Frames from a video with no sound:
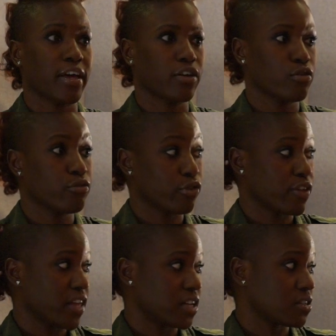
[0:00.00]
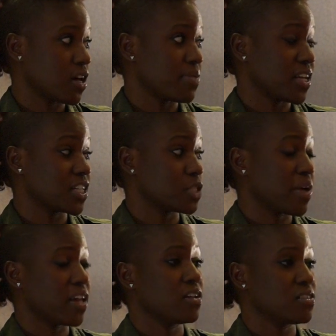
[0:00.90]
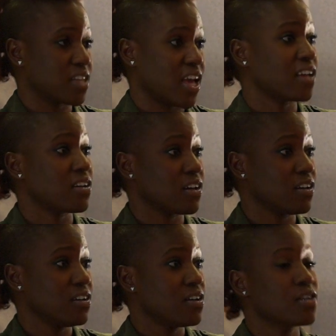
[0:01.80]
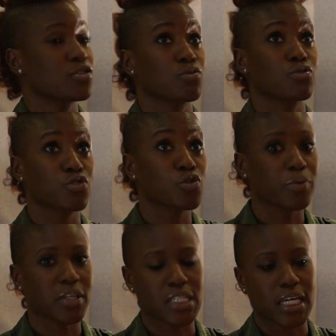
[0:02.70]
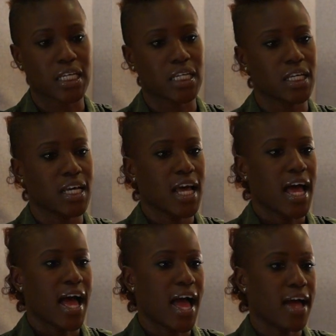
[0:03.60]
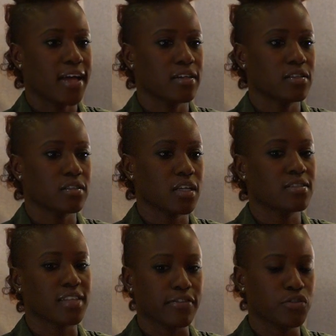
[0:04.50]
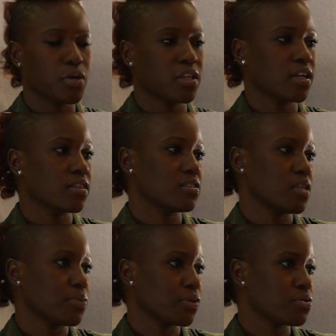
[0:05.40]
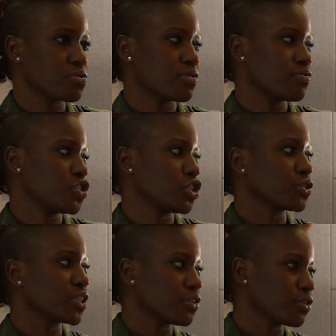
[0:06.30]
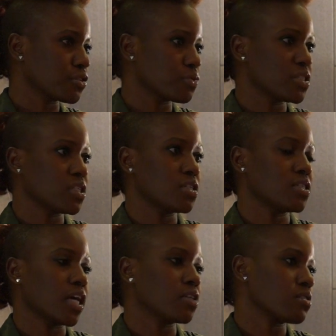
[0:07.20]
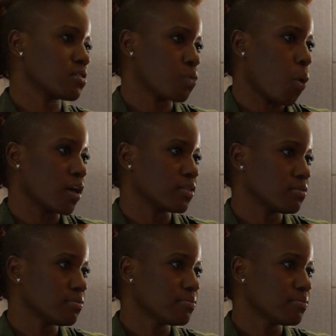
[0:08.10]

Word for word: Vancouver at that time, they'd expanded to Canada, so we were super excited. And instead of doing like the typical sort of cheerleaders, we did a dance squad.